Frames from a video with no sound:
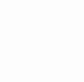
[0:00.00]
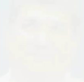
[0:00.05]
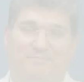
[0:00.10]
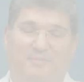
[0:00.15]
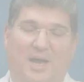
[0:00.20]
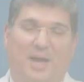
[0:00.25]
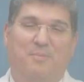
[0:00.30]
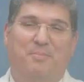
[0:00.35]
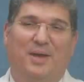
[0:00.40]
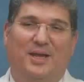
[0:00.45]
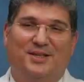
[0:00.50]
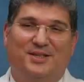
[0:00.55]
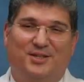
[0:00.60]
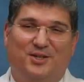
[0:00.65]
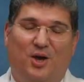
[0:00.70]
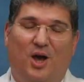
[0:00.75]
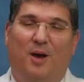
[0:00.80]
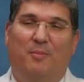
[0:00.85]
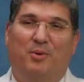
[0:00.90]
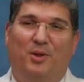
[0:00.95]
My best
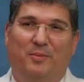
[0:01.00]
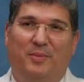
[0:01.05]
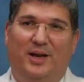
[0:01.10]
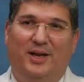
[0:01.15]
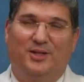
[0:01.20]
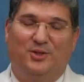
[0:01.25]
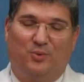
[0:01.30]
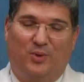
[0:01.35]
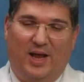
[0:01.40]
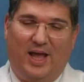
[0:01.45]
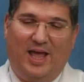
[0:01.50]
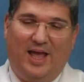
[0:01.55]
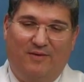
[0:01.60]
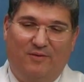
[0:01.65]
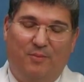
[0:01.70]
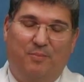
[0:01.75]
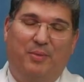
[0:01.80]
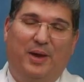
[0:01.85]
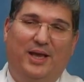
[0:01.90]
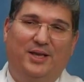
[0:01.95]
compliment is when I have
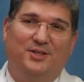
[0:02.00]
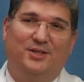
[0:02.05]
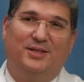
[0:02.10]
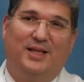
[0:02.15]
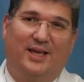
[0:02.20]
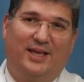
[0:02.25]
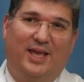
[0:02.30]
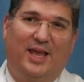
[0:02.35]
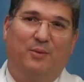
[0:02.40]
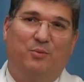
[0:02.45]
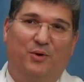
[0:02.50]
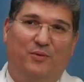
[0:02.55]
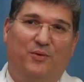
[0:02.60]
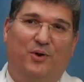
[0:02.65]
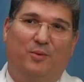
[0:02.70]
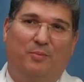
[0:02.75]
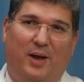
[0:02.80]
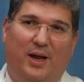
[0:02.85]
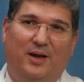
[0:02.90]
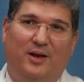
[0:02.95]
a patient that came
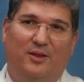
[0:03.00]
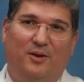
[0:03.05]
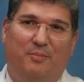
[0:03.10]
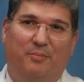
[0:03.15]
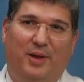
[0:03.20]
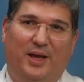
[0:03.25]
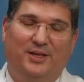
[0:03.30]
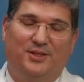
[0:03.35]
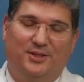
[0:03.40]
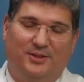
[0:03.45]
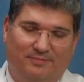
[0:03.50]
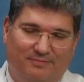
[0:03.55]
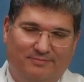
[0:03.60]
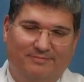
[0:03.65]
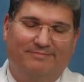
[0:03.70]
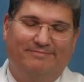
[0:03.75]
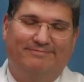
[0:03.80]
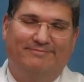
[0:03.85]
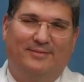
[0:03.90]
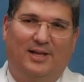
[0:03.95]
referred by another patient,
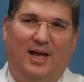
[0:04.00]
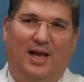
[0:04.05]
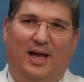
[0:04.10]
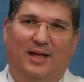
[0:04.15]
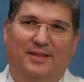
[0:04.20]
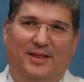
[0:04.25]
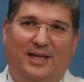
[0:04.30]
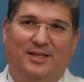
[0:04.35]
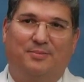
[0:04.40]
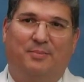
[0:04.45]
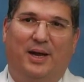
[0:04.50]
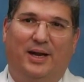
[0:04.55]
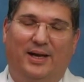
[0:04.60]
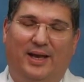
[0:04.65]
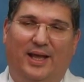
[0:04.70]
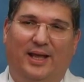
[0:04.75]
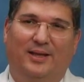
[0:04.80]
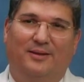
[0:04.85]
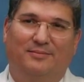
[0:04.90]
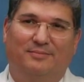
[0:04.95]
that's my
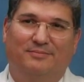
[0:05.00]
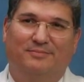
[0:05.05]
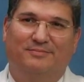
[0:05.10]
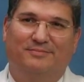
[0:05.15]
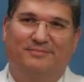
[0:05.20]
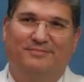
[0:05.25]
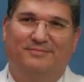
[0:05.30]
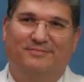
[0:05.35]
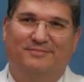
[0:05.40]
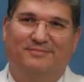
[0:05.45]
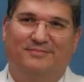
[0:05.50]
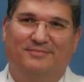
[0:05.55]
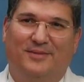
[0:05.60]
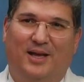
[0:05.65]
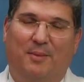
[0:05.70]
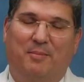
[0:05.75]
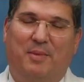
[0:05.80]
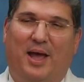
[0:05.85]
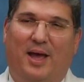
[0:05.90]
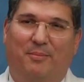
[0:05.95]
day.
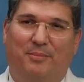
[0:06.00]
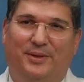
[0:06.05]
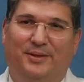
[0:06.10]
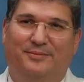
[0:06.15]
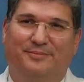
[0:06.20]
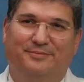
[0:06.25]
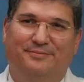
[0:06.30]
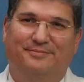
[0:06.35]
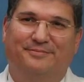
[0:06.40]
I'm happy.